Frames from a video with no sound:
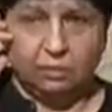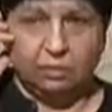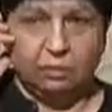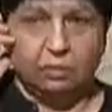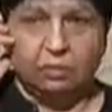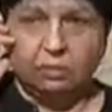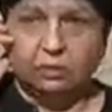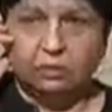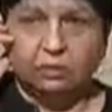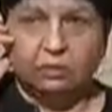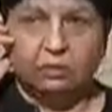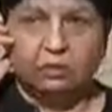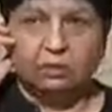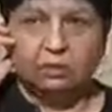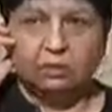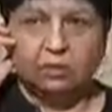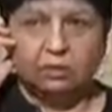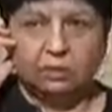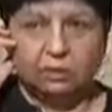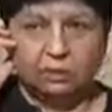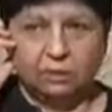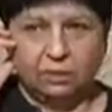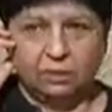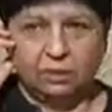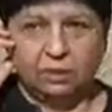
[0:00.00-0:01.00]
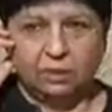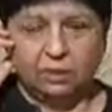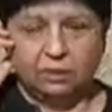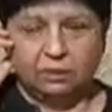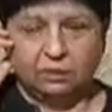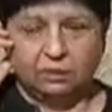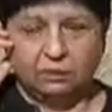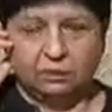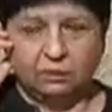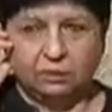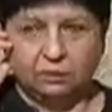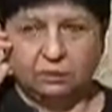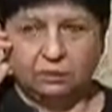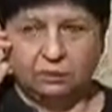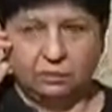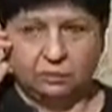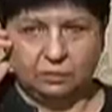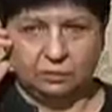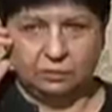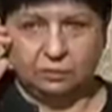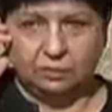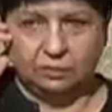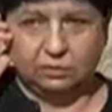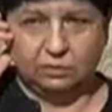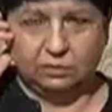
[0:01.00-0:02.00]

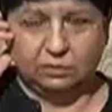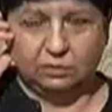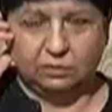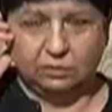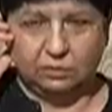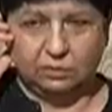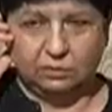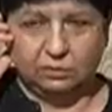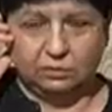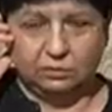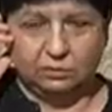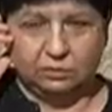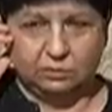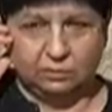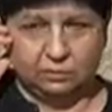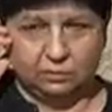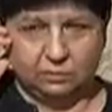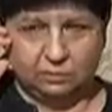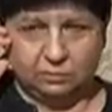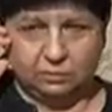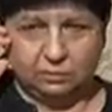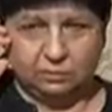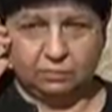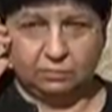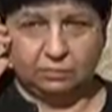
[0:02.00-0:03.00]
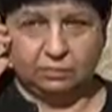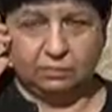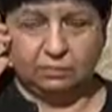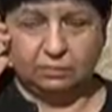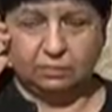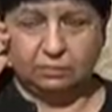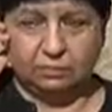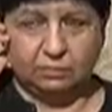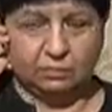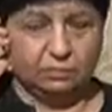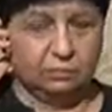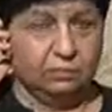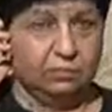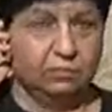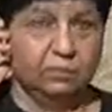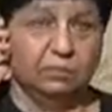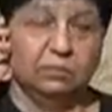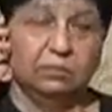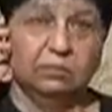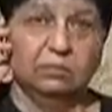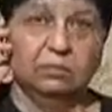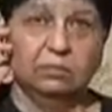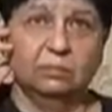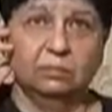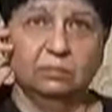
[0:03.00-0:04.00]

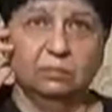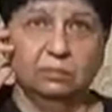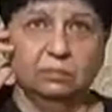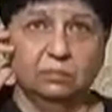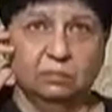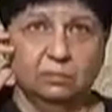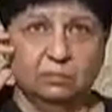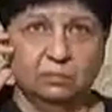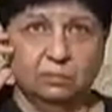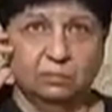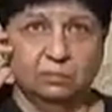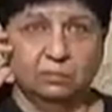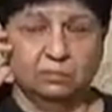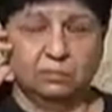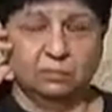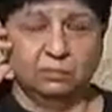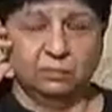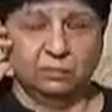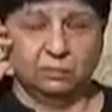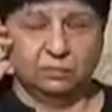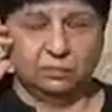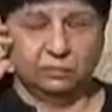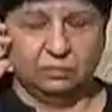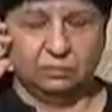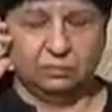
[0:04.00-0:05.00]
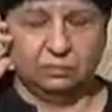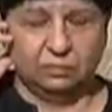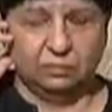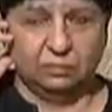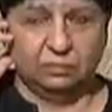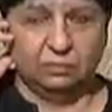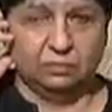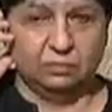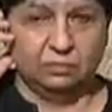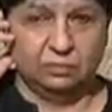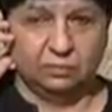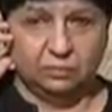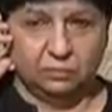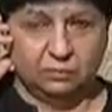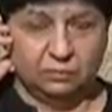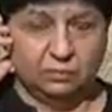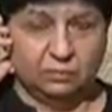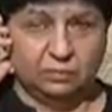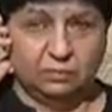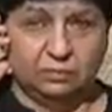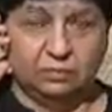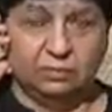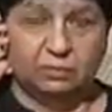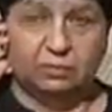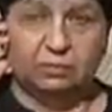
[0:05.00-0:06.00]

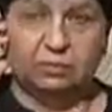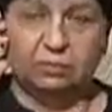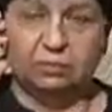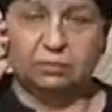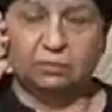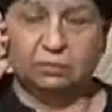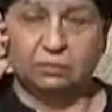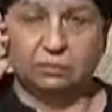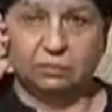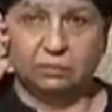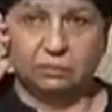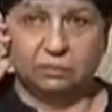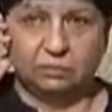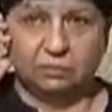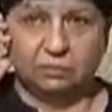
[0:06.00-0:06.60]
[no speech]